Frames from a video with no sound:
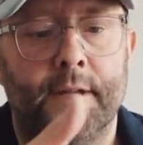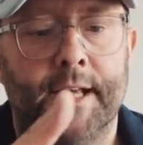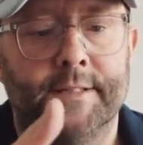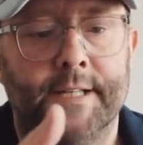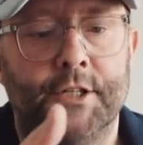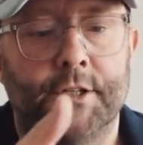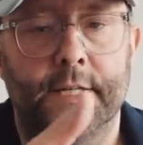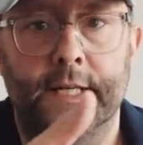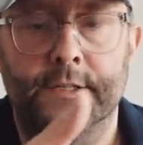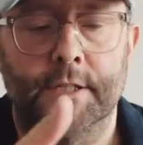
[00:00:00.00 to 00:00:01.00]
it
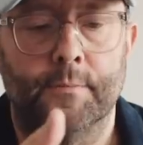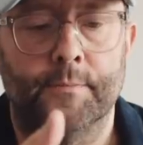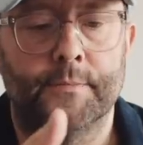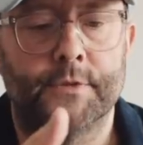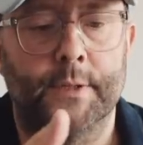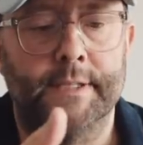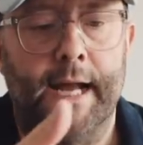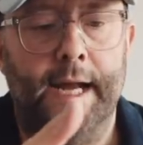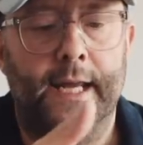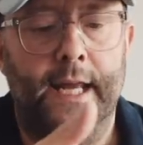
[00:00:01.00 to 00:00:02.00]
digitally to a
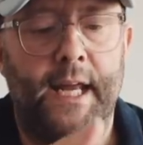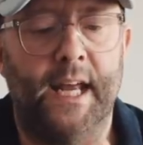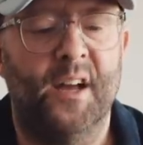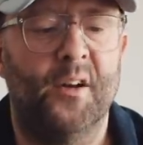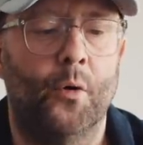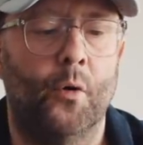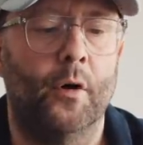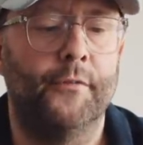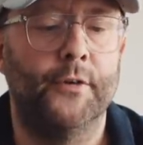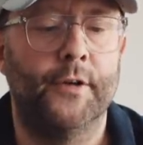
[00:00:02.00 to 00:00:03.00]
DAC here,
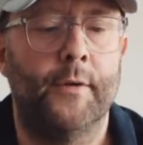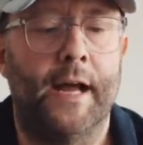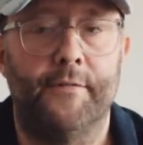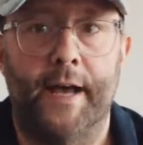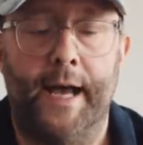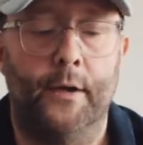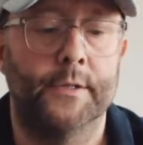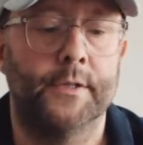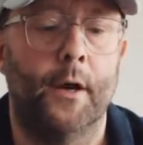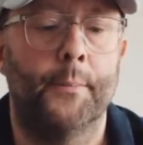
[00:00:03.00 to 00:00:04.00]
or if you don't have the hat
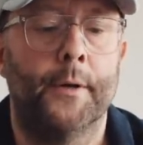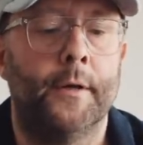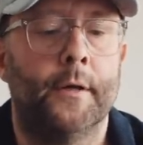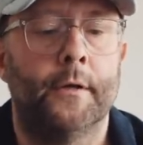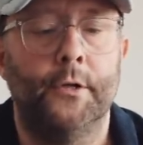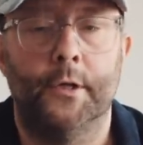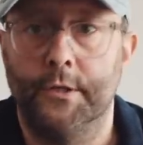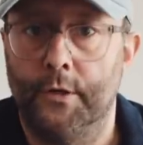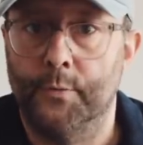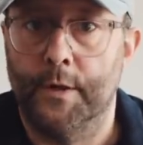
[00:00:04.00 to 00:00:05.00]
on top, you
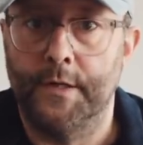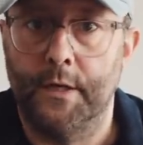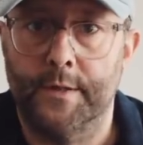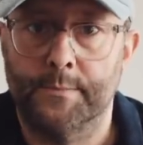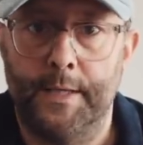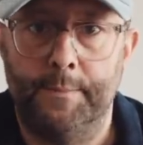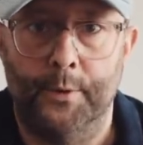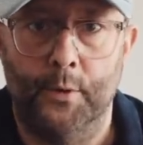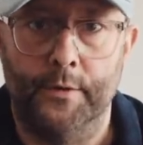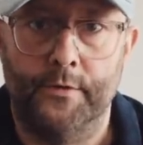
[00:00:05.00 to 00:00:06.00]
can use one of the USB
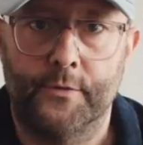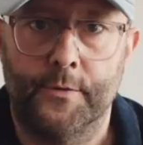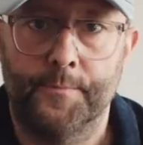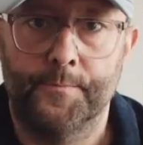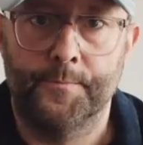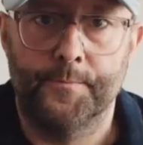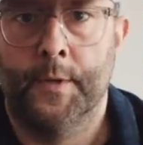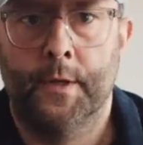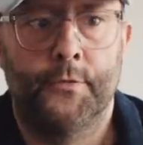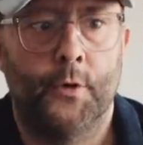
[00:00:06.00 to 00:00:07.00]
ports.
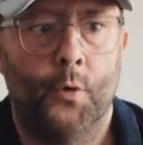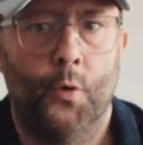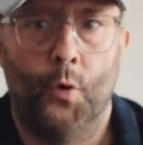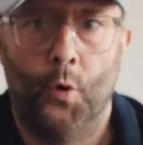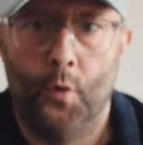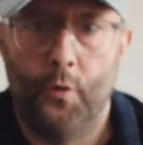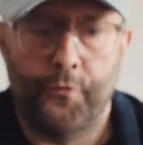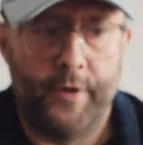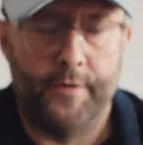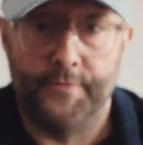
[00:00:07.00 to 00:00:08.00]
So all
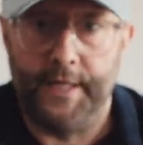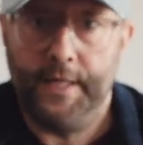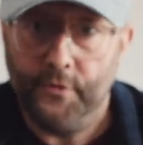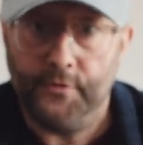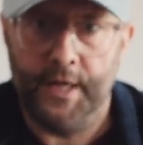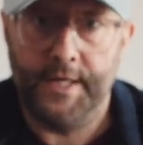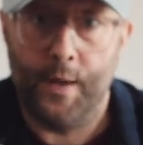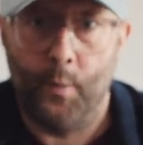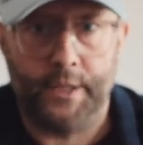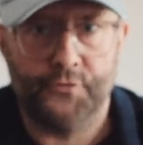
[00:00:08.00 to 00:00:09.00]
three of these are
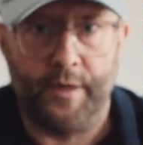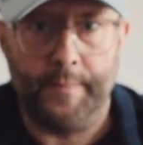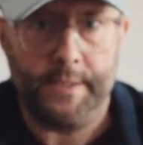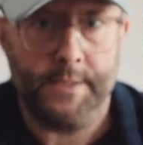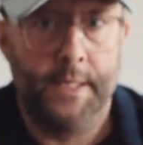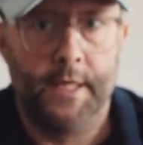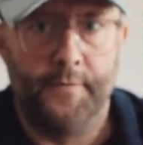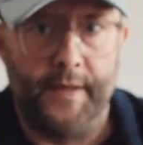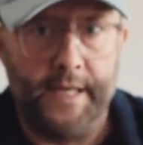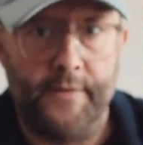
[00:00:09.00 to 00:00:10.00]
network streamers.
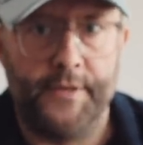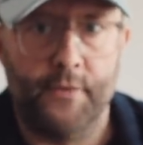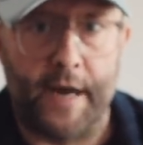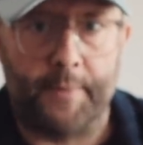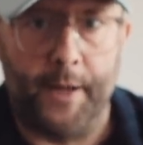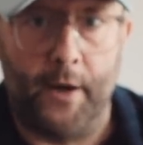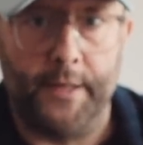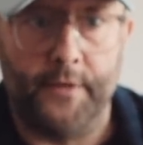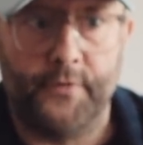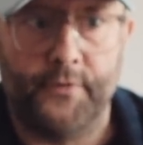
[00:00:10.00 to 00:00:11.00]
They live in the rack
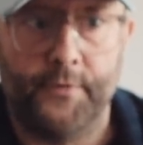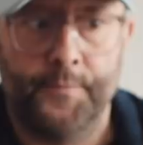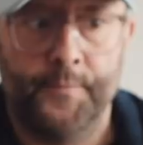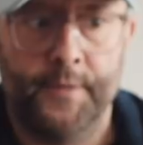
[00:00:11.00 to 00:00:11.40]
behind us.